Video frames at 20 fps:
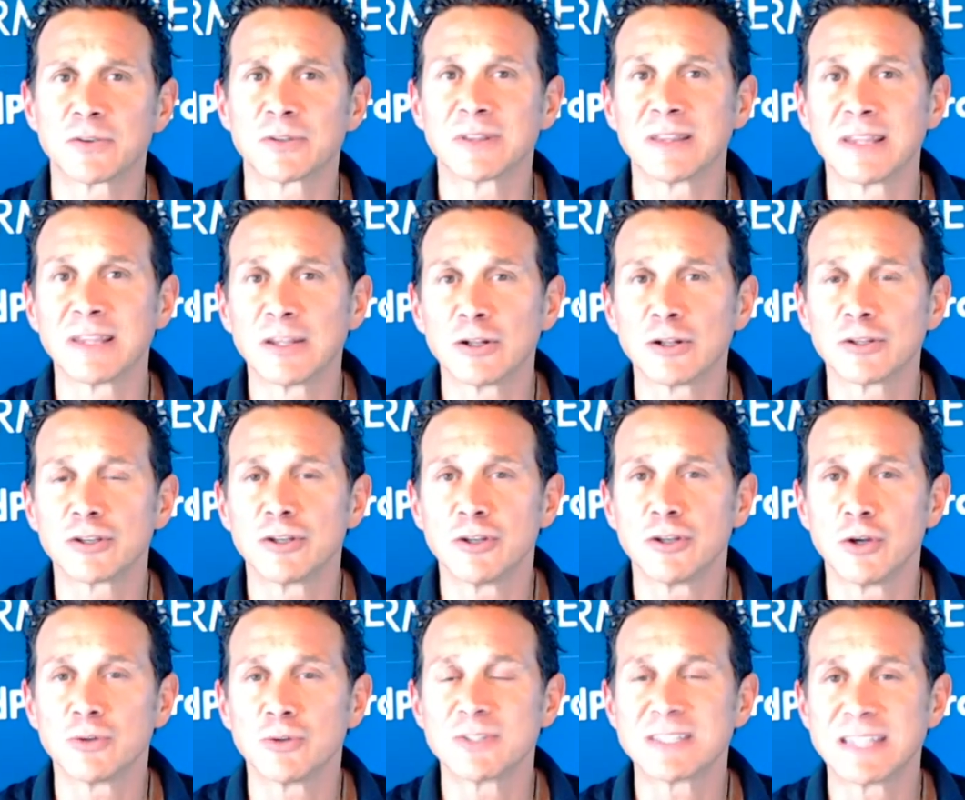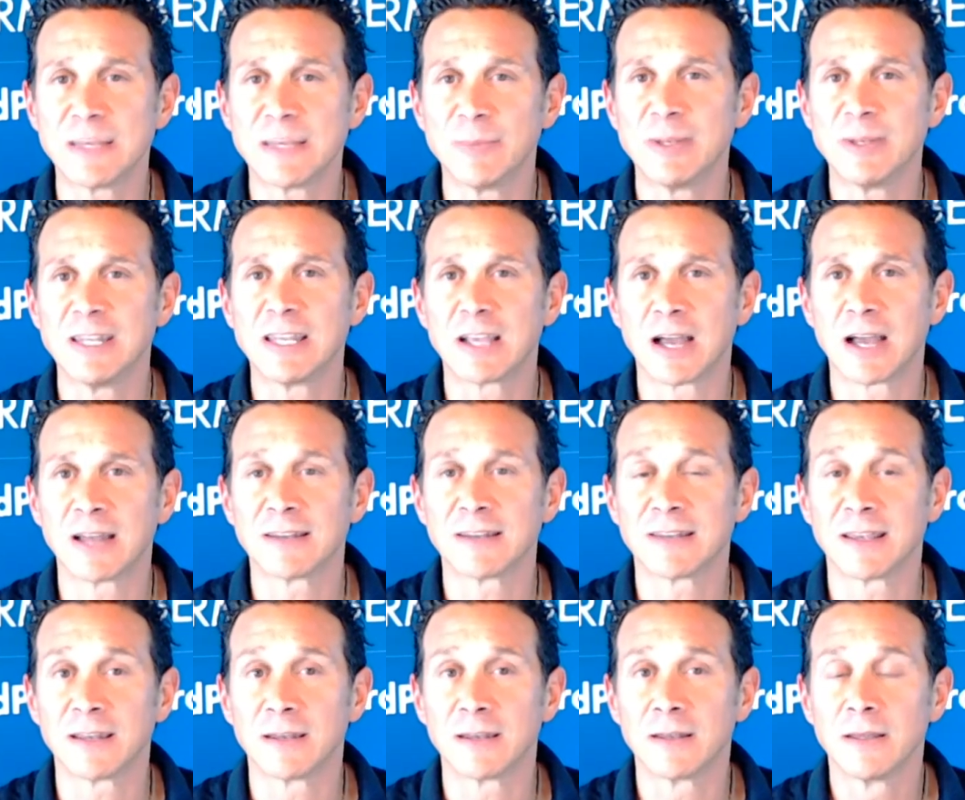is little to no CBD
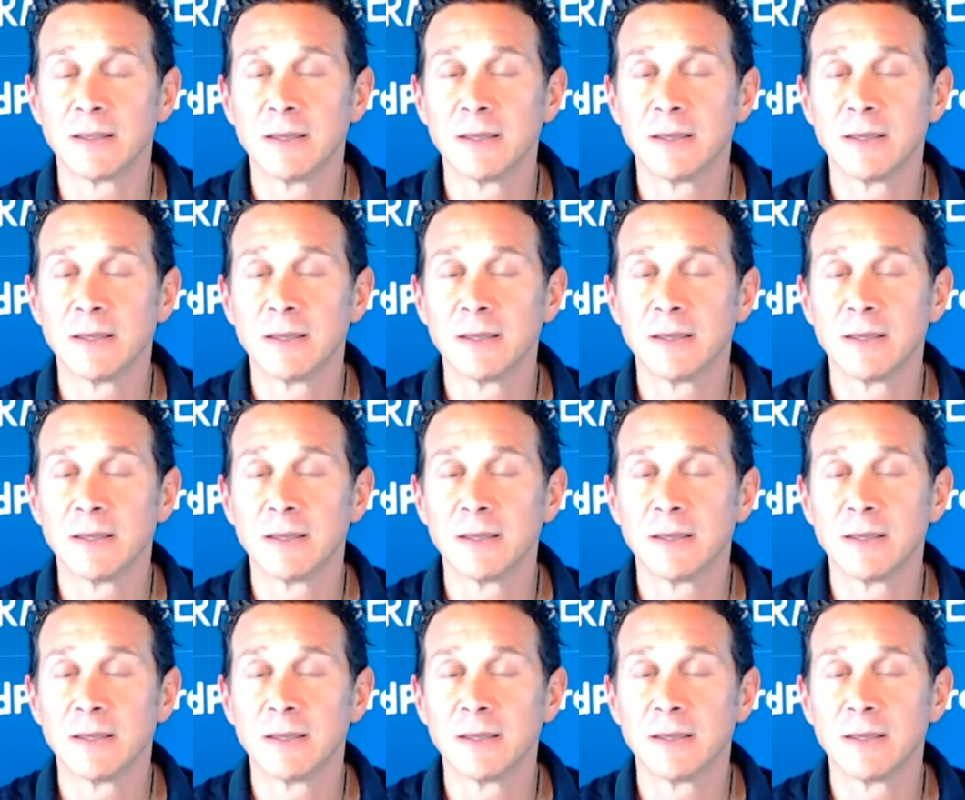content.